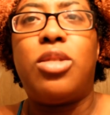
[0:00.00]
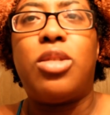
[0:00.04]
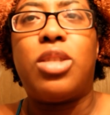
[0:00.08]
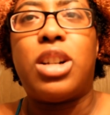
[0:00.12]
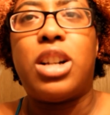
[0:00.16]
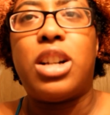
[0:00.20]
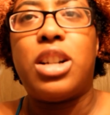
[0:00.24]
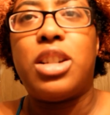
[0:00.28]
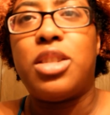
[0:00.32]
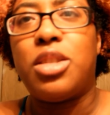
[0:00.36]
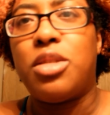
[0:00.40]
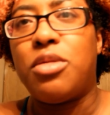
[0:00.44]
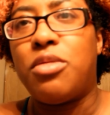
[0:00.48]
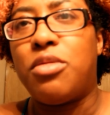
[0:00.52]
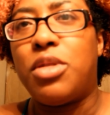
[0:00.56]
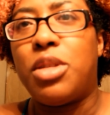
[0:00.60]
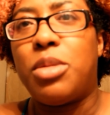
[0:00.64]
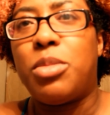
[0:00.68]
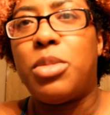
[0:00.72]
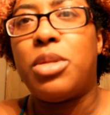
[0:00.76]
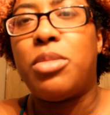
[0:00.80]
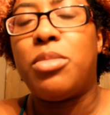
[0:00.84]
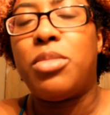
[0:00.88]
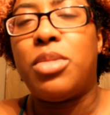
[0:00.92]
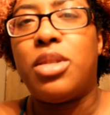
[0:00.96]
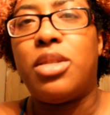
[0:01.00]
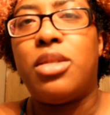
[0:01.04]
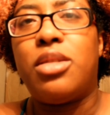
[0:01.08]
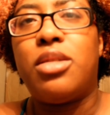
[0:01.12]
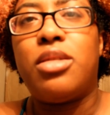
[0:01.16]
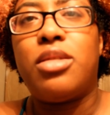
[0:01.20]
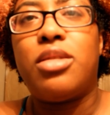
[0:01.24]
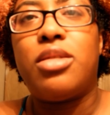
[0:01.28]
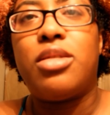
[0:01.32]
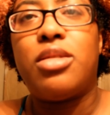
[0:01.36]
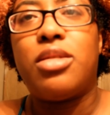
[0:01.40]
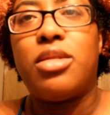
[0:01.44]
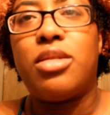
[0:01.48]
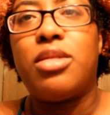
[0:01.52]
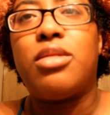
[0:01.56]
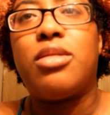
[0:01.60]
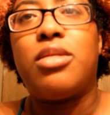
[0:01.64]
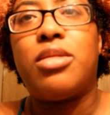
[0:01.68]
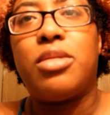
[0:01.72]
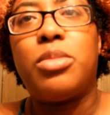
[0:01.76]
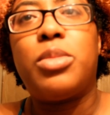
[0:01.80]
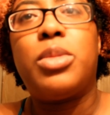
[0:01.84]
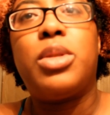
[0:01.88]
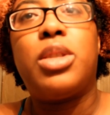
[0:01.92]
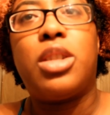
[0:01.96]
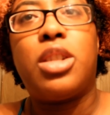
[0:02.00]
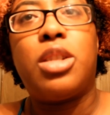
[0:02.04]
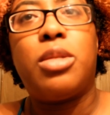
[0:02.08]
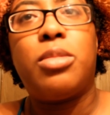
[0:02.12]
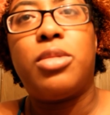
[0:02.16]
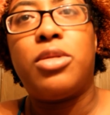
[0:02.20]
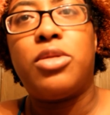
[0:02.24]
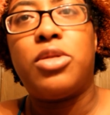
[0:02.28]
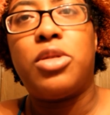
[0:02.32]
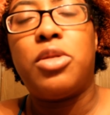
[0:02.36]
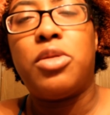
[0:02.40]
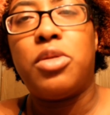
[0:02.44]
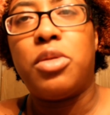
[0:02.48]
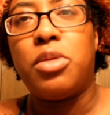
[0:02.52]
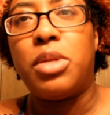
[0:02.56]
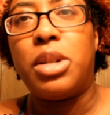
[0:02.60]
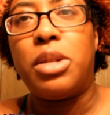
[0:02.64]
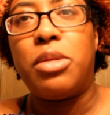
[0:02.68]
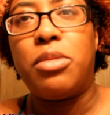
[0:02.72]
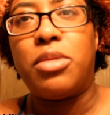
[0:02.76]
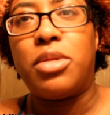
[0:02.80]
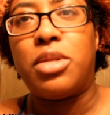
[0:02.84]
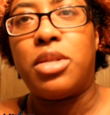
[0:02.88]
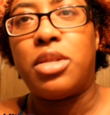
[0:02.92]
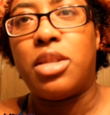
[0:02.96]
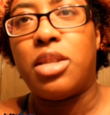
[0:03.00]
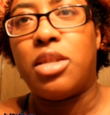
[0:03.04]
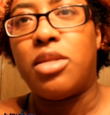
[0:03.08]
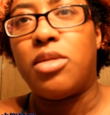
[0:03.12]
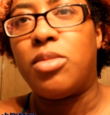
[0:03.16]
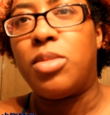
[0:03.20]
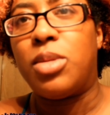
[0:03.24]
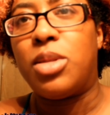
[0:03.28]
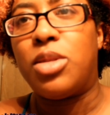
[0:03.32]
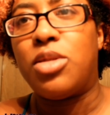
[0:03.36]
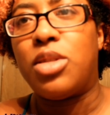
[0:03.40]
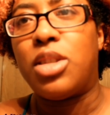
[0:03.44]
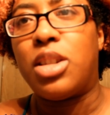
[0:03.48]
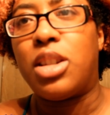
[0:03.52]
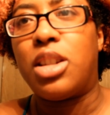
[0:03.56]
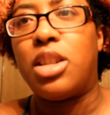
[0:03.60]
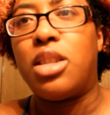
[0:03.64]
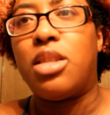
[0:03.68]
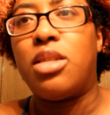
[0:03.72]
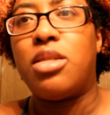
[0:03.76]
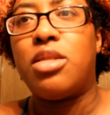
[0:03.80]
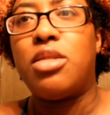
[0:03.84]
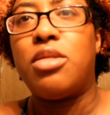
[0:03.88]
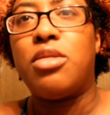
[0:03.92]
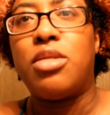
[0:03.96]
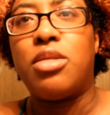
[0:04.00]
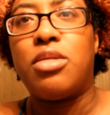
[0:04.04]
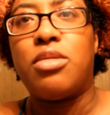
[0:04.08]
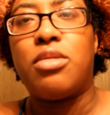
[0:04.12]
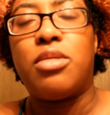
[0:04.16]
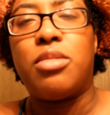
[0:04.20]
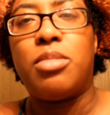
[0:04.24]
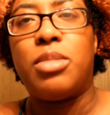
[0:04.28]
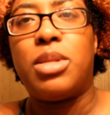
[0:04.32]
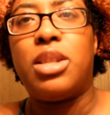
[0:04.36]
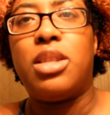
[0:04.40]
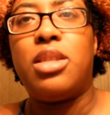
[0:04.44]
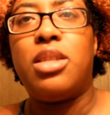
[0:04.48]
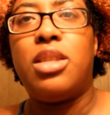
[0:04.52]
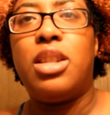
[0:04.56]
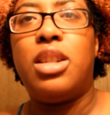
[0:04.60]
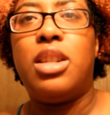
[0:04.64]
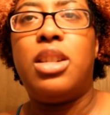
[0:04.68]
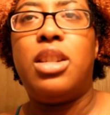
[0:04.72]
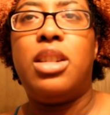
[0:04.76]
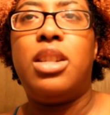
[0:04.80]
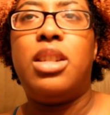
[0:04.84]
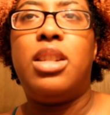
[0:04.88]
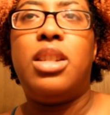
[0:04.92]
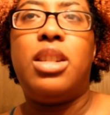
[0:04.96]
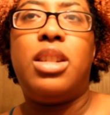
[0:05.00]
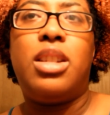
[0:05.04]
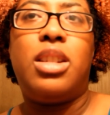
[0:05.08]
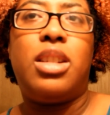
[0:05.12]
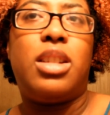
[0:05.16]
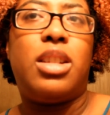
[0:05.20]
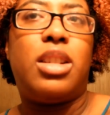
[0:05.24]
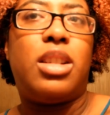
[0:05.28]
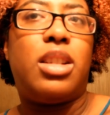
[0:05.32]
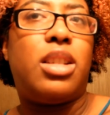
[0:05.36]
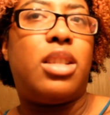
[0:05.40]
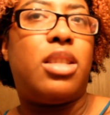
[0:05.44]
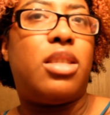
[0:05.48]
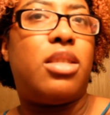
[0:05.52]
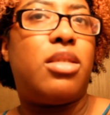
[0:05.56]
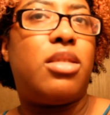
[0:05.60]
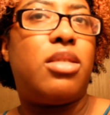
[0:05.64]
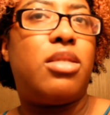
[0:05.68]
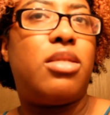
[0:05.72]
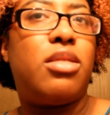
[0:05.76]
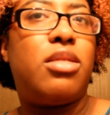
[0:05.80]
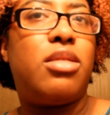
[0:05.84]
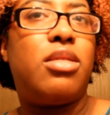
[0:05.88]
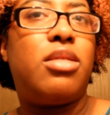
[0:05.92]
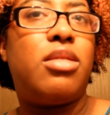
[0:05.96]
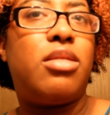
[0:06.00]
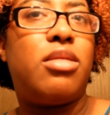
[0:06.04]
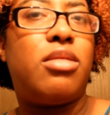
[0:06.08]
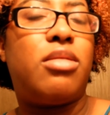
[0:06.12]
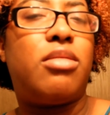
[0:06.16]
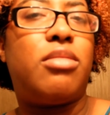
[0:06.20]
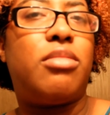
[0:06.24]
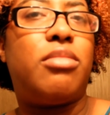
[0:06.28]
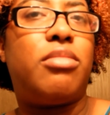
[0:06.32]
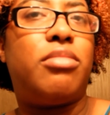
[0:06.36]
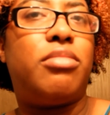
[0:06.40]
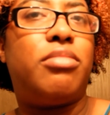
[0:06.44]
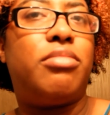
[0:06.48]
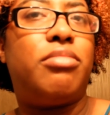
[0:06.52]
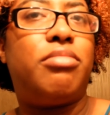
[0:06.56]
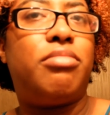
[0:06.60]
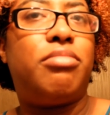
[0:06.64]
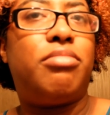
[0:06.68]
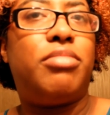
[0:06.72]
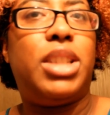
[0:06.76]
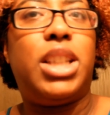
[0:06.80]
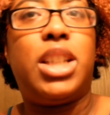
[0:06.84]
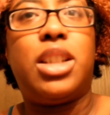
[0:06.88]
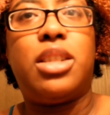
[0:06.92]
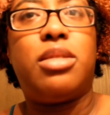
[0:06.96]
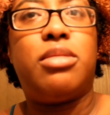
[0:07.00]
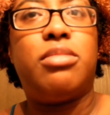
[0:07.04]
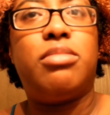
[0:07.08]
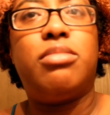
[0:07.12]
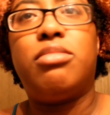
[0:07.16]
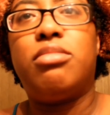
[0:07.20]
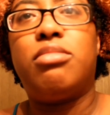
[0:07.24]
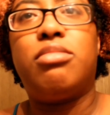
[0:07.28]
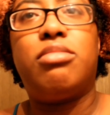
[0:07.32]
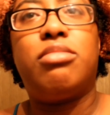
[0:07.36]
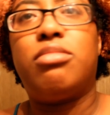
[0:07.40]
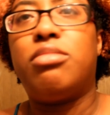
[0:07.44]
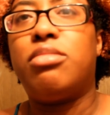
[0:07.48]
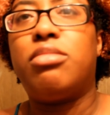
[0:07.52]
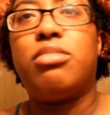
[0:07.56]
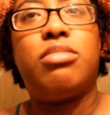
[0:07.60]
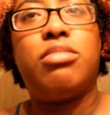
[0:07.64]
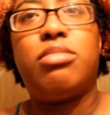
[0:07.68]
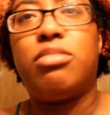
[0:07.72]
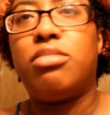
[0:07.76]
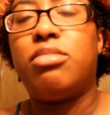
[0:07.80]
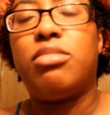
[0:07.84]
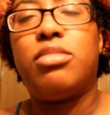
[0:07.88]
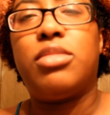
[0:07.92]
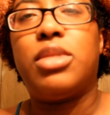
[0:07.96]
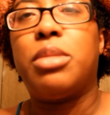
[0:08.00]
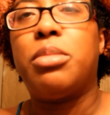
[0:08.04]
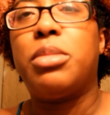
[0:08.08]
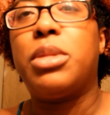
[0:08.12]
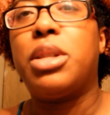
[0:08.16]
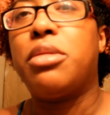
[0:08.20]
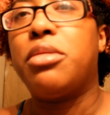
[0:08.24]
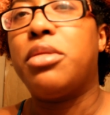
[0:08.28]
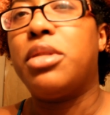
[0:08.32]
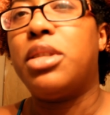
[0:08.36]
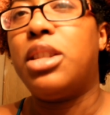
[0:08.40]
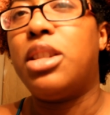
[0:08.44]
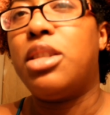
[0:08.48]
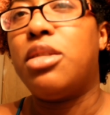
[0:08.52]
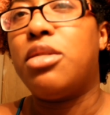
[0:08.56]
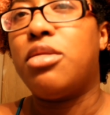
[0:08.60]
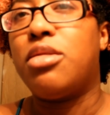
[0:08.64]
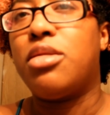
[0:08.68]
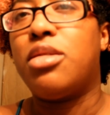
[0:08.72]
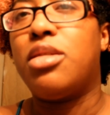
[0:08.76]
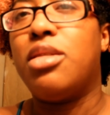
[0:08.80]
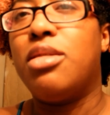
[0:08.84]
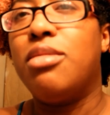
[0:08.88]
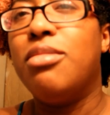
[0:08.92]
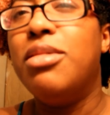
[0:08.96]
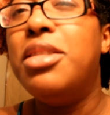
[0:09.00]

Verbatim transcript: all kinds of women, but there's been a couple of overweight ones that have been trying to get serious with me. And, um, yeah. I'm not really interested.